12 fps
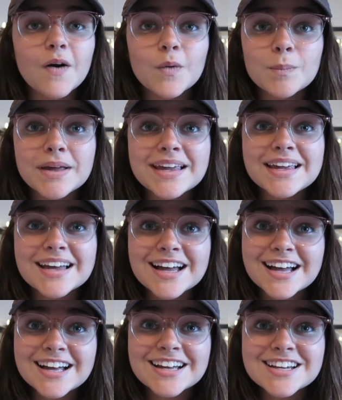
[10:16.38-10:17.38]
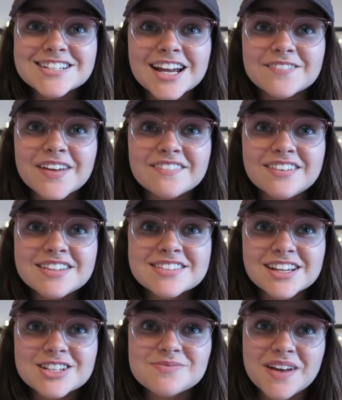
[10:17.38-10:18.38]
Oh my gosh, I'm having
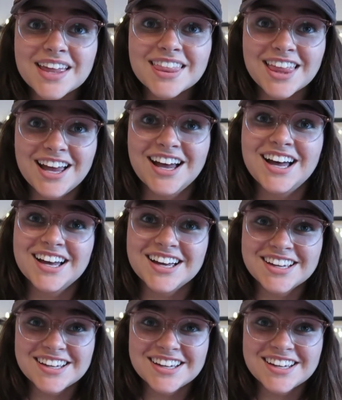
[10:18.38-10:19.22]
such bad luck.